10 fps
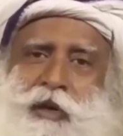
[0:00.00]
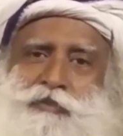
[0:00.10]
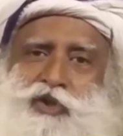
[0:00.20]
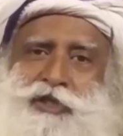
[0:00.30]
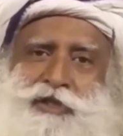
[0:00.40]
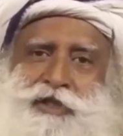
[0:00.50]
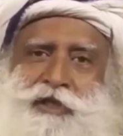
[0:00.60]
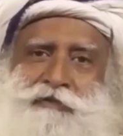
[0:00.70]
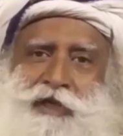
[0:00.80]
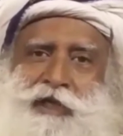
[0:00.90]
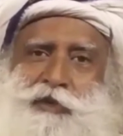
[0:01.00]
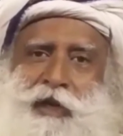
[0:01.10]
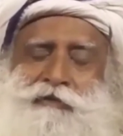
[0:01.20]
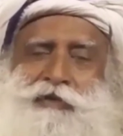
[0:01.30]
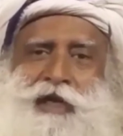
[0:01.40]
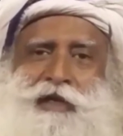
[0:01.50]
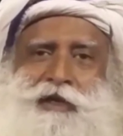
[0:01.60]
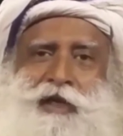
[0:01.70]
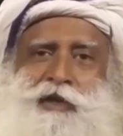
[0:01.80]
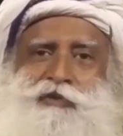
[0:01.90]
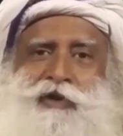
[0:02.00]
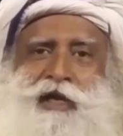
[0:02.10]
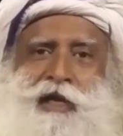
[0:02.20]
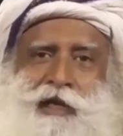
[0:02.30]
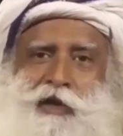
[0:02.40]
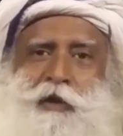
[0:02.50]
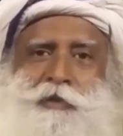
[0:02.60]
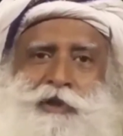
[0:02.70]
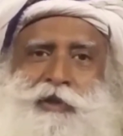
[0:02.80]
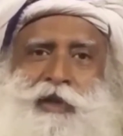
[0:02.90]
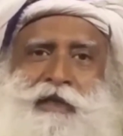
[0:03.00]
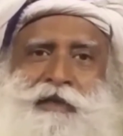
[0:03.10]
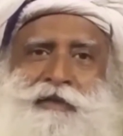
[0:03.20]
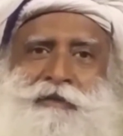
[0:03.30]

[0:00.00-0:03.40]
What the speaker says: objection certificate you have to get for a helicopter to land?